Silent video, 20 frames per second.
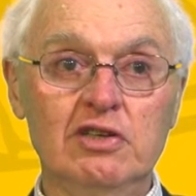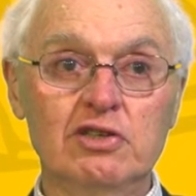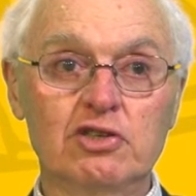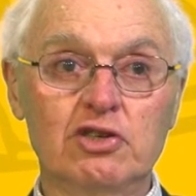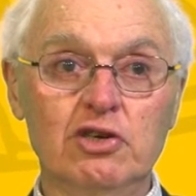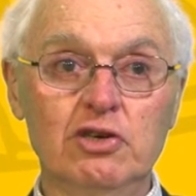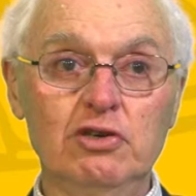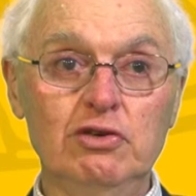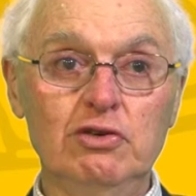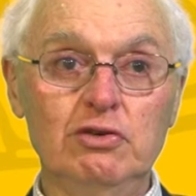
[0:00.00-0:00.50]

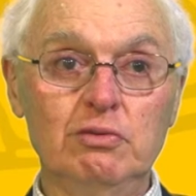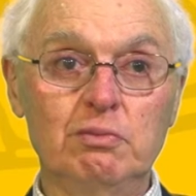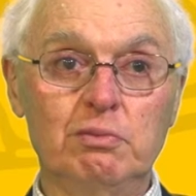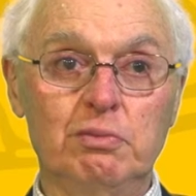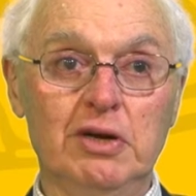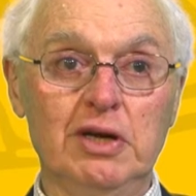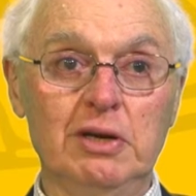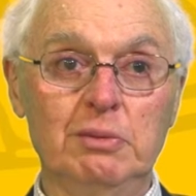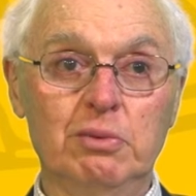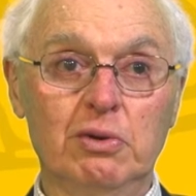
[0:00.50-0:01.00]
to
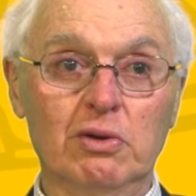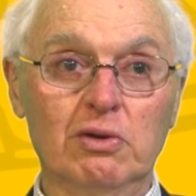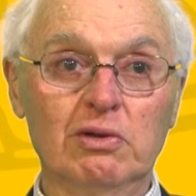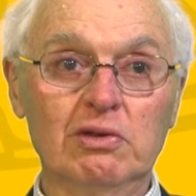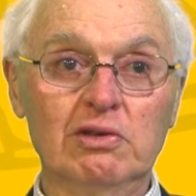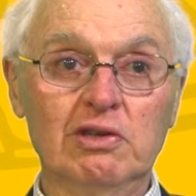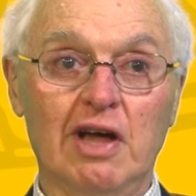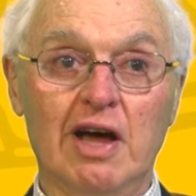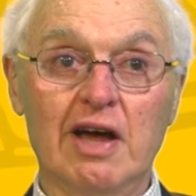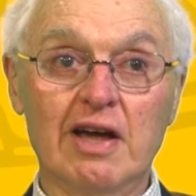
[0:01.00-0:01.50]
people
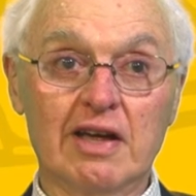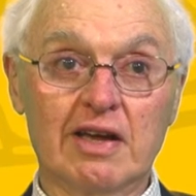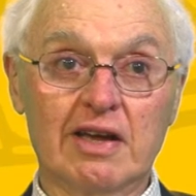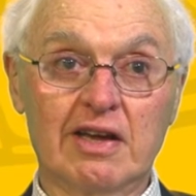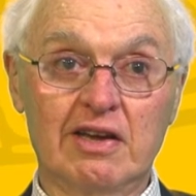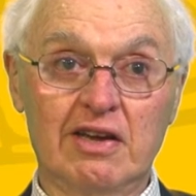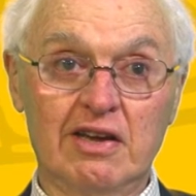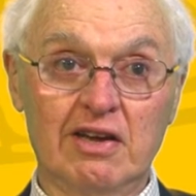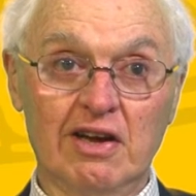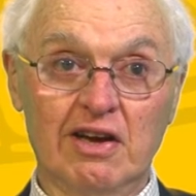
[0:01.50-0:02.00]

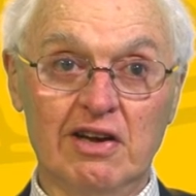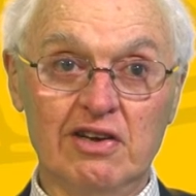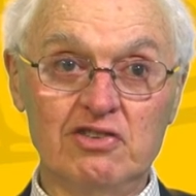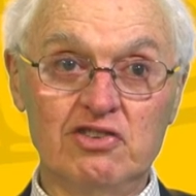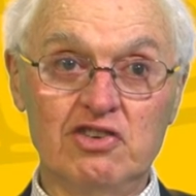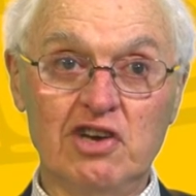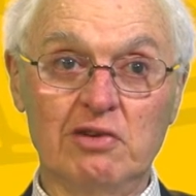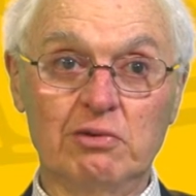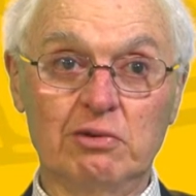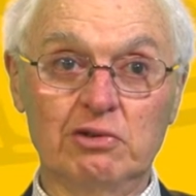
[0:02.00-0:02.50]
like
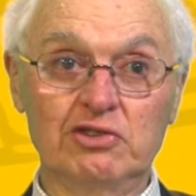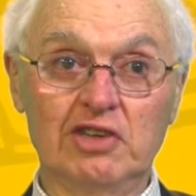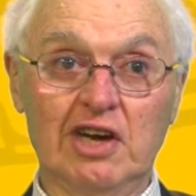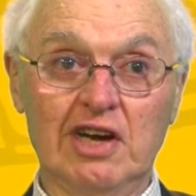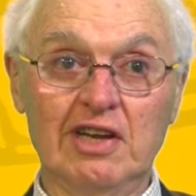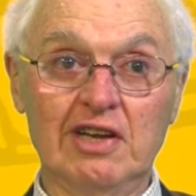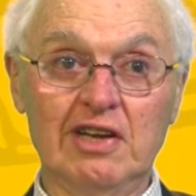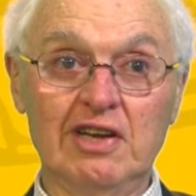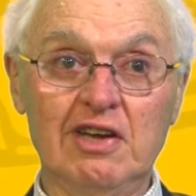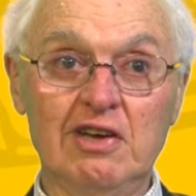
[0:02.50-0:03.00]
General
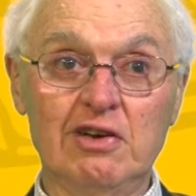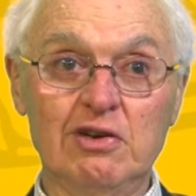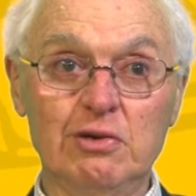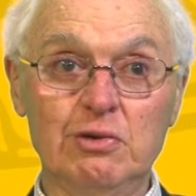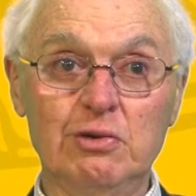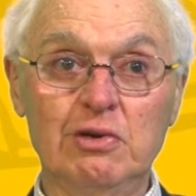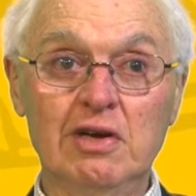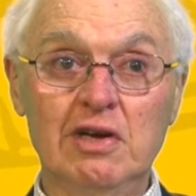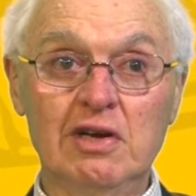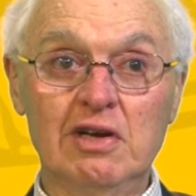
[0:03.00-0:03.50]
Daly,
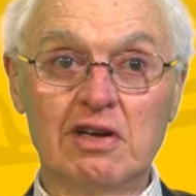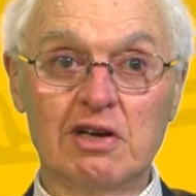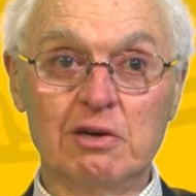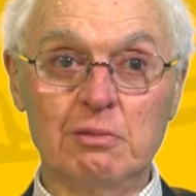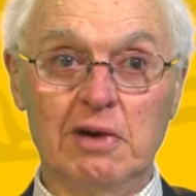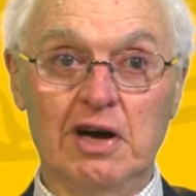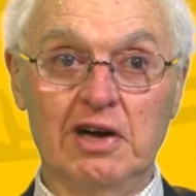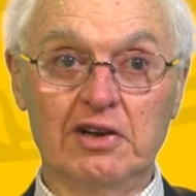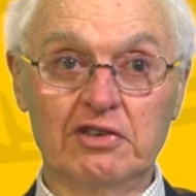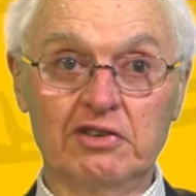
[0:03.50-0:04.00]
who
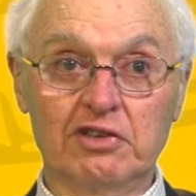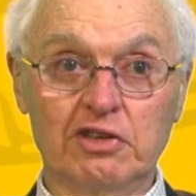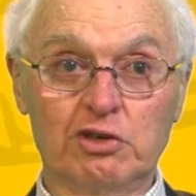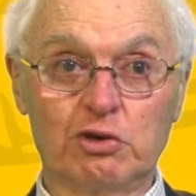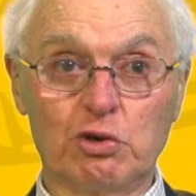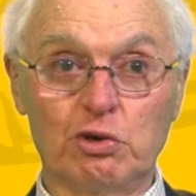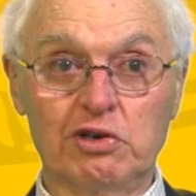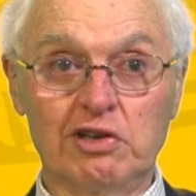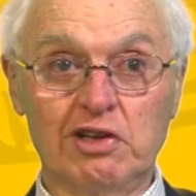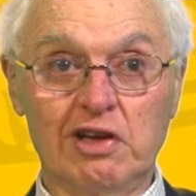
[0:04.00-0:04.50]
commanded the
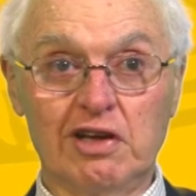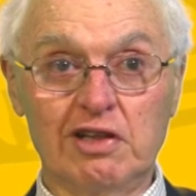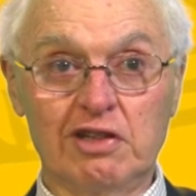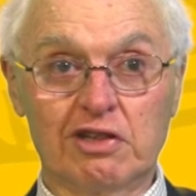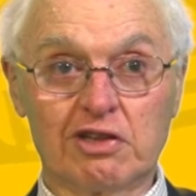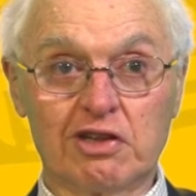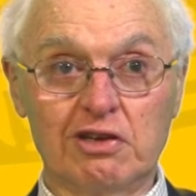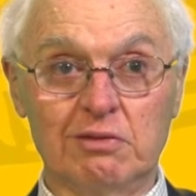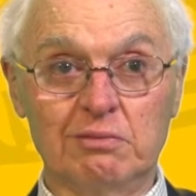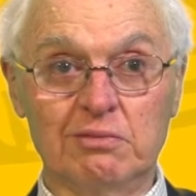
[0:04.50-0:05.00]

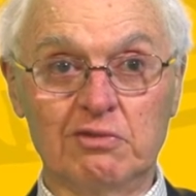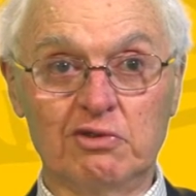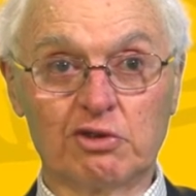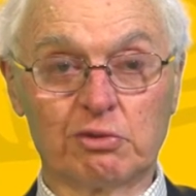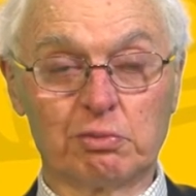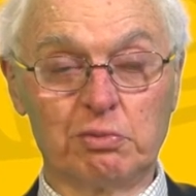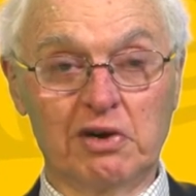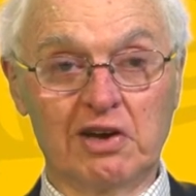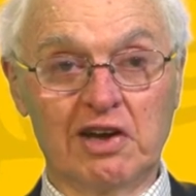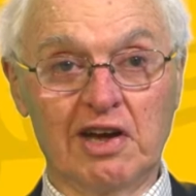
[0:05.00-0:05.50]
28th
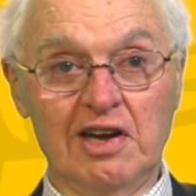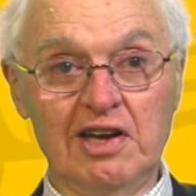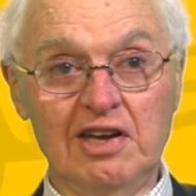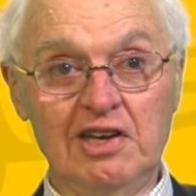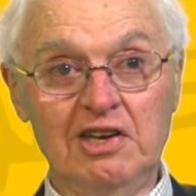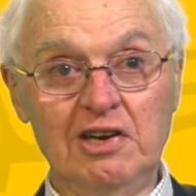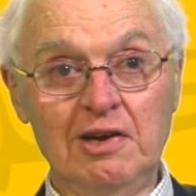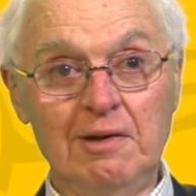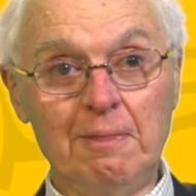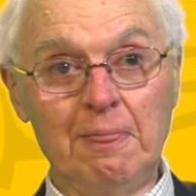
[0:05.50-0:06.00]
Commonwealth Brigade,